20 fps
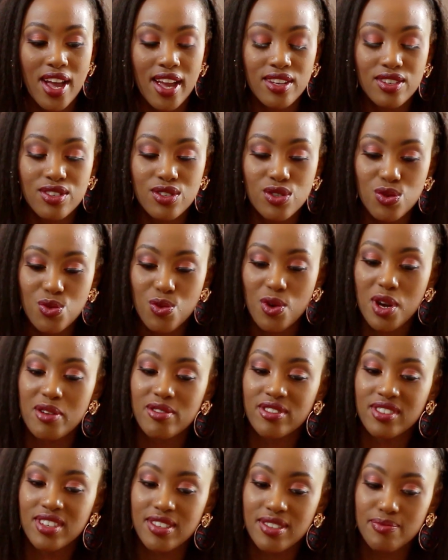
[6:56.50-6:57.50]
I do what
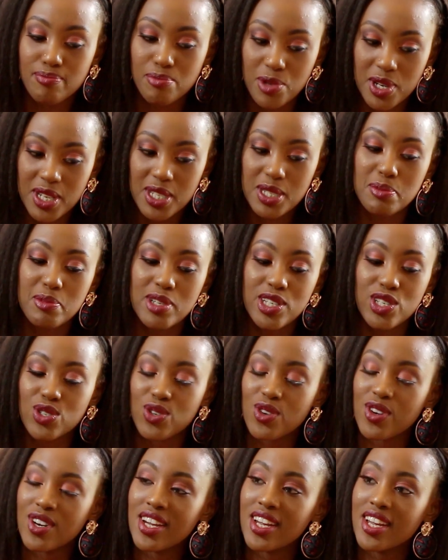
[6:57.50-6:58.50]
brings me
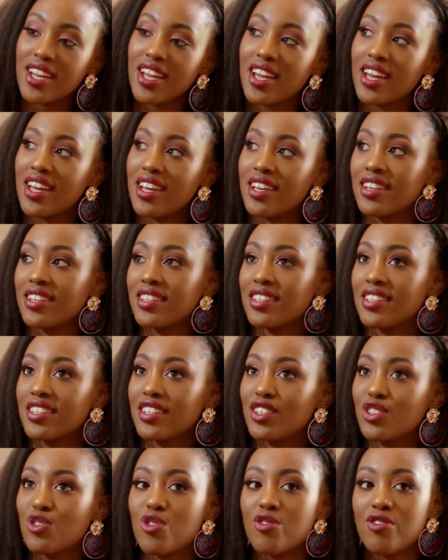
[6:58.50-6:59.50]
joy, and
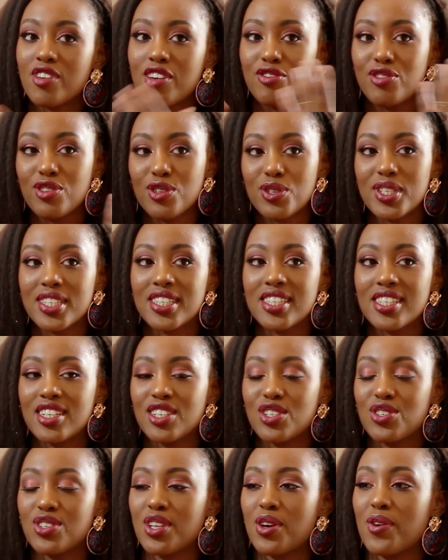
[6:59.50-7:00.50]
it overflows
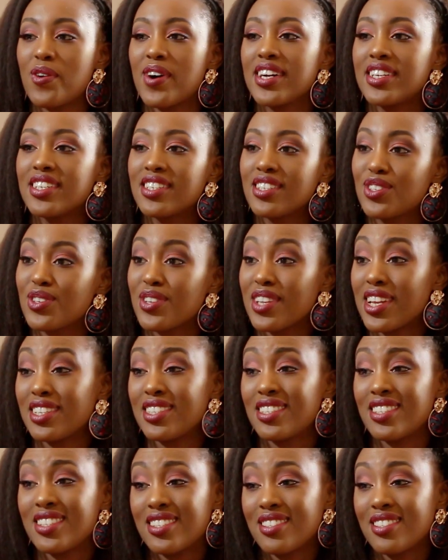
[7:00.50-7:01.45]
into the world. So that's